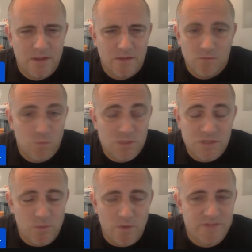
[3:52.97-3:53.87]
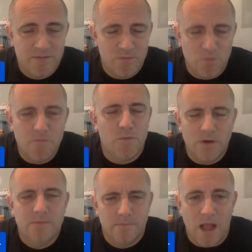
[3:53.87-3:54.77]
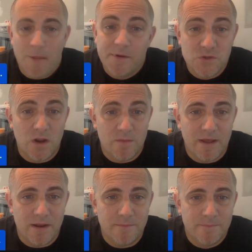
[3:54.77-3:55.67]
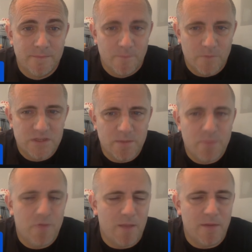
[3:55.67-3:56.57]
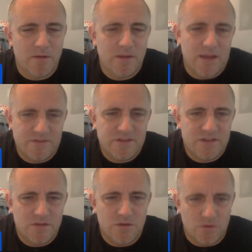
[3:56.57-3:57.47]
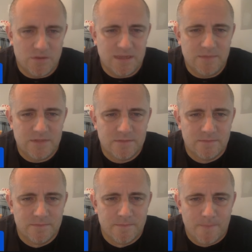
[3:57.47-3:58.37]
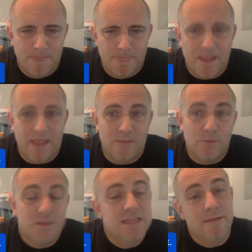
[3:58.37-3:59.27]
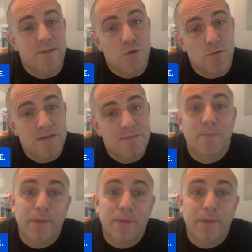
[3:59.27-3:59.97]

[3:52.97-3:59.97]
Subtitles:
whatever team you root for, I'm going to talk about them. But it's going to be primarily, obviously, the New York teams and the New York teams that